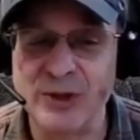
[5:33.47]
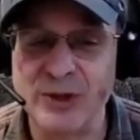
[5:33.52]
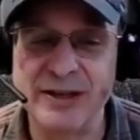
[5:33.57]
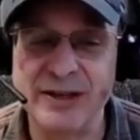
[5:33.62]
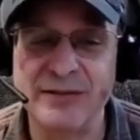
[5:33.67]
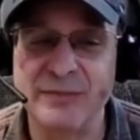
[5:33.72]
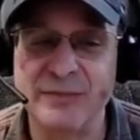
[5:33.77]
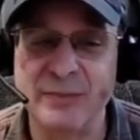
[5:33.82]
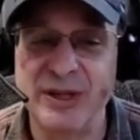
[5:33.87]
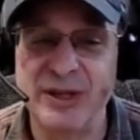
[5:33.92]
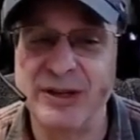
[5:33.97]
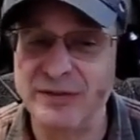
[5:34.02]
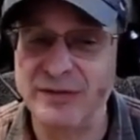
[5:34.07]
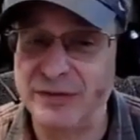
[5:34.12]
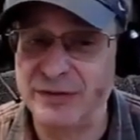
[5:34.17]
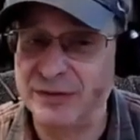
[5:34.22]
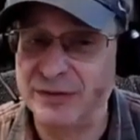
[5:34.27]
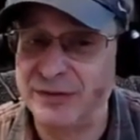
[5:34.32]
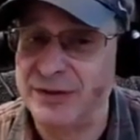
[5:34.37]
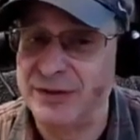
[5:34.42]
would it have been
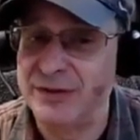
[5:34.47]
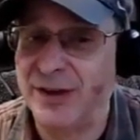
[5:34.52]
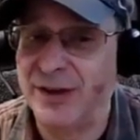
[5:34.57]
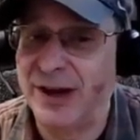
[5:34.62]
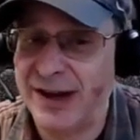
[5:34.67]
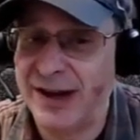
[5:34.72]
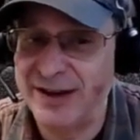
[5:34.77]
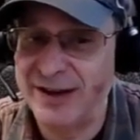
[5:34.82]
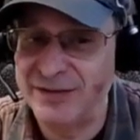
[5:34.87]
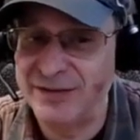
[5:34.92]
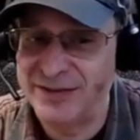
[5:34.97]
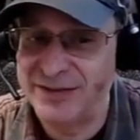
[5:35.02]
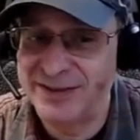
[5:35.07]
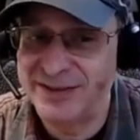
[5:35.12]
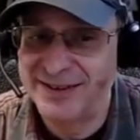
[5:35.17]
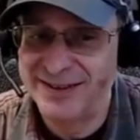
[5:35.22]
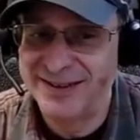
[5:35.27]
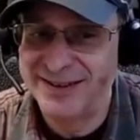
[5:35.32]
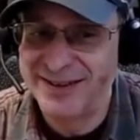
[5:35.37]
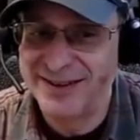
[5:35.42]
55
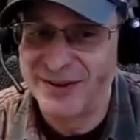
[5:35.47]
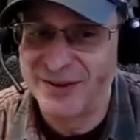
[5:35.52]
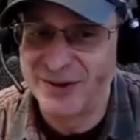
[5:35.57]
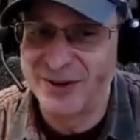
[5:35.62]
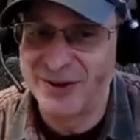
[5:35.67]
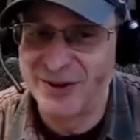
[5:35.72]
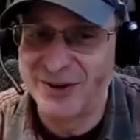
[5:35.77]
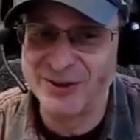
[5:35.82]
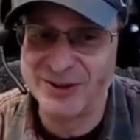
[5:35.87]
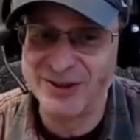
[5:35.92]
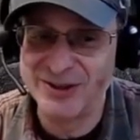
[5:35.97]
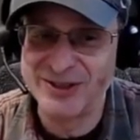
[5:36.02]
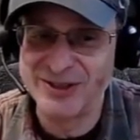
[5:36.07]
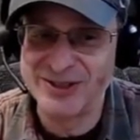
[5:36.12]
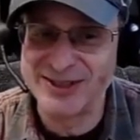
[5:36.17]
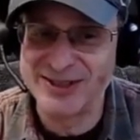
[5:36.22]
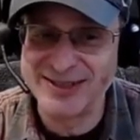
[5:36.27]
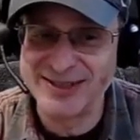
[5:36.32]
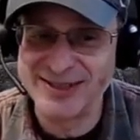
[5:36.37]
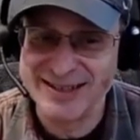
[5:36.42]
or only
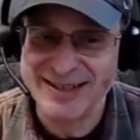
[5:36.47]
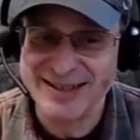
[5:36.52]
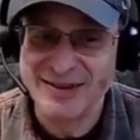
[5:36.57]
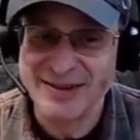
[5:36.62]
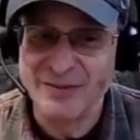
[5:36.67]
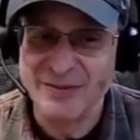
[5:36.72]
60?